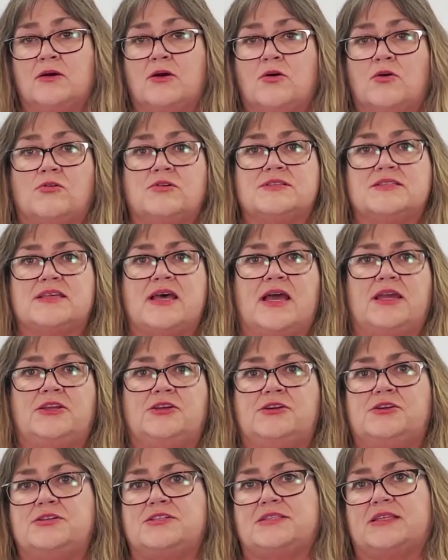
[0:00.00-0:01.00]
or say
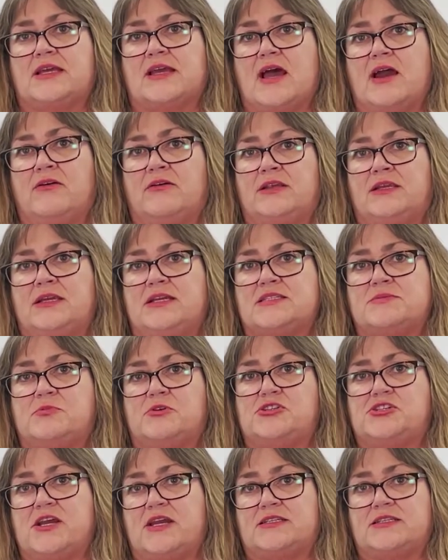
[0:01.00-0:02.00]
use the current year's
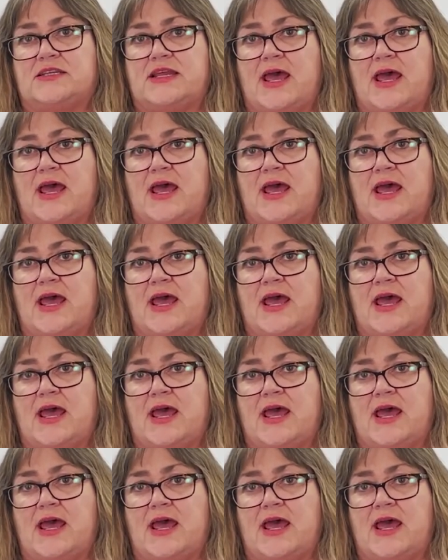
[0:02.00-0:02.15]
projected